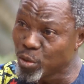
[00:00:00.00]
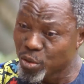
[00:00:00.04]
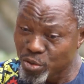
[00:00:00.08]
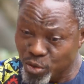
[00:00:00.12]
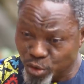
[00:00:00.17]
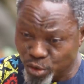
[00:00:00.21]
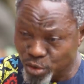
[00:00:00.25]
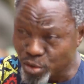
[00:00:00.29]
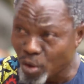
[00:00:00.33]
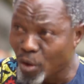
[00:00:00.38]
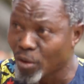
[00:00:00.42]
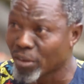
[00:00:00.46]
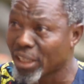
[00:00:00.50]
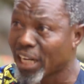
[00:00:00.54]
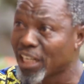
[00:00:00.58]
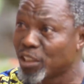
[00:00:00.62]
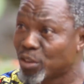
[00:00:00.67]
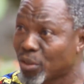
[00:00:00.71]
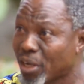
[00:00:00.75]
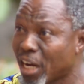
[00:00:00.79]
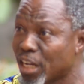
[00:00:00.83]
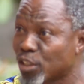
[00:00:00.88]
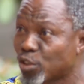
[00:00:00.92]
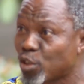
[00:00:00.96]
you saw that
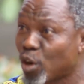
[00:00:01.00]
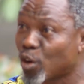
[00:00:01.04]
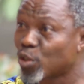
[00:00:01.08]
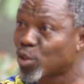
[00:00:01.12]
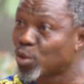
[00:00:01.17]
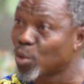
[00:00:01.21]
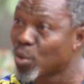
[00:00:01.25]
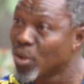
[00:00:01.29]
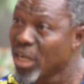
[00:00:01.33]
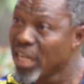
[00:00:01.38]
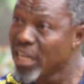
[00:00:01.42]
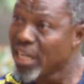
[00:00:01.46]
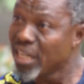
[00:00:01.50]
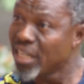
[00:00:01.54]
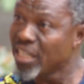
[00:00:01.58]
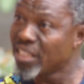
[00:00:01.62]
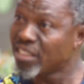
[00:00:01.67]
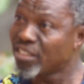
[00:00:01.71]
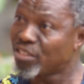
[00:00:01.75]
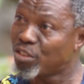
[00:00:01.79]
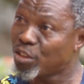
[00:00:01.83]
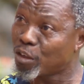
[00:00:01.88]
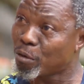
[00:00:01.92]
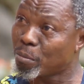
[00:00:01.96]
you can talk to
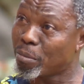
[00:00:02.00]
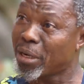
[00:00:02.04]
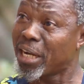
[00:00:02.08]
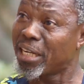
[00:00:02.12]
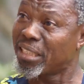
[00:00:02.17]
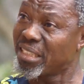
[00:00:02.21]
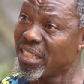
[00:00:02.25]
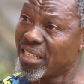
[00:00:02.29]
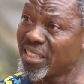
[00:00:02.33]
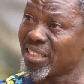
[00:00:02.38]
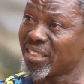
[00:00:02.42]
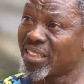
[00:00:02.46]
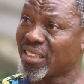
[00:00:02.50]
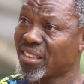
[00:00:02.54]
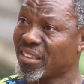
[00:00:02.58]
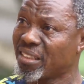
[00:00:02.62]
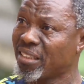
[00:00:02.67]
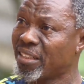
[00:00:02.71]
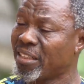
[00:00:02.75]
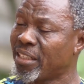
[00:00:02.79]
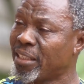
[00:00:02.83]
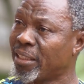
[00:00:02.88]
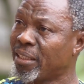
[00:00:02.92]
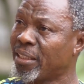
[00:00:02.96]
is Joppa, isn't it?
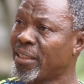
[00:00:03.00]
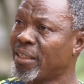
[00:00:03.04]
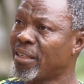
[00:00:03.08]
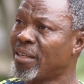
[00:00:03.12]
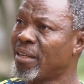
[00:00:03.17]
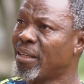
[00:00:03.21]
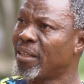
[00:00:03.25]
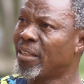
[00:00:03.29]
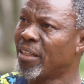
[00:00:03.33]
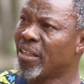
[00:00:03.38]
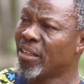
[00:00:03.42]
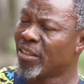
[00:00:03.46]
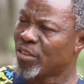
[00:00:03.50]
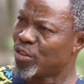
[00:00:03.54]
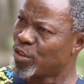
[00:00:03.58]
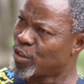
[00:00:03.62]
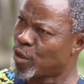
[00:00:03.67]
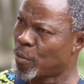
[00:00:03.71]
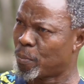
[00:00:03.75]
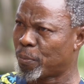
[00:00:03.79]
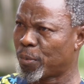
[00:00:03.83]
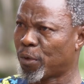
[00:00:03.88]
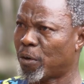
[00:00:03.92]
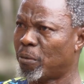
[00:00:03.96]

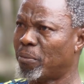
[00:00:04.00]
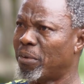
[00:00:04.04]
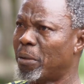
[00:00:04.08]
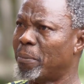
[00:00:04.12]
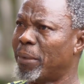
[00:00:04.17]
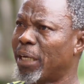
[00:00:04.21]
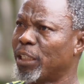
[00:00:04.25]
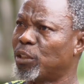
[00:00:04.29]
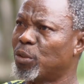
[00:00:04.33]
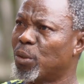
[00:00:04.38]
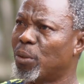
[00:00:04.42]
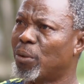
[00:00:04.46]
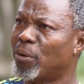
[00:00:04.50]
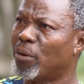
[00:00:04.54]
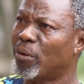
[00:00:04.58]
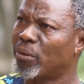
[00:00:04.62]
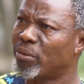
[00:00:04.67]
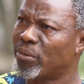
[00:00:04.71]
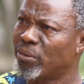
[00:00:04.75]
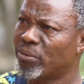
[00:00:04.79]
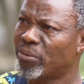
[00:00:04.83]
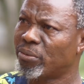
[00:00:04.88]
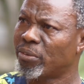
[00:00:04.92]
No problem at all.